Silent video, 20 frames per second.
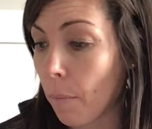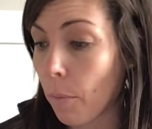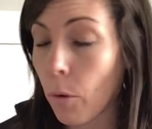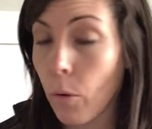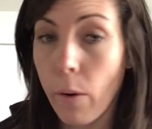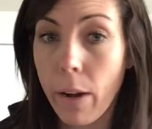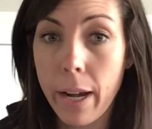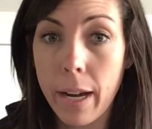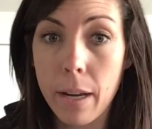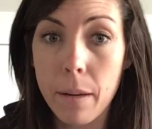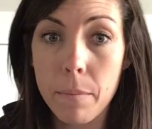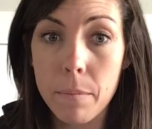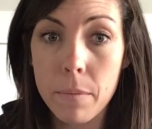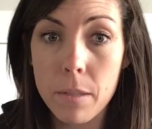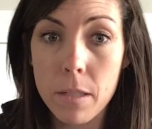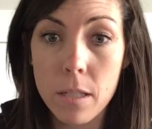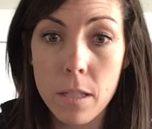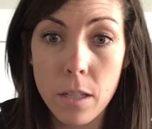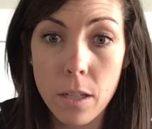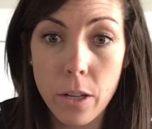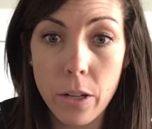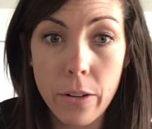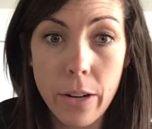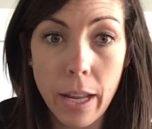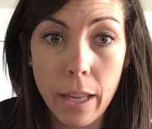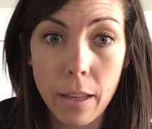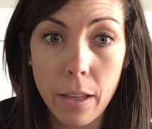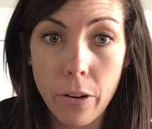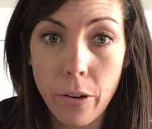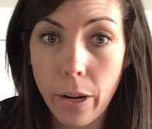grams, your
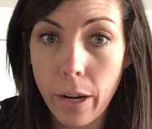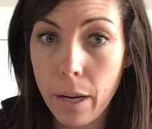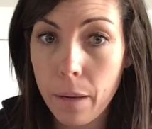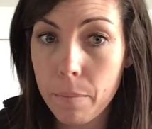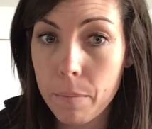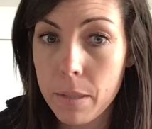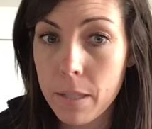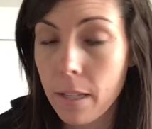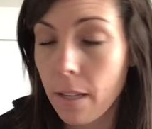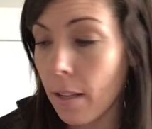daily grams,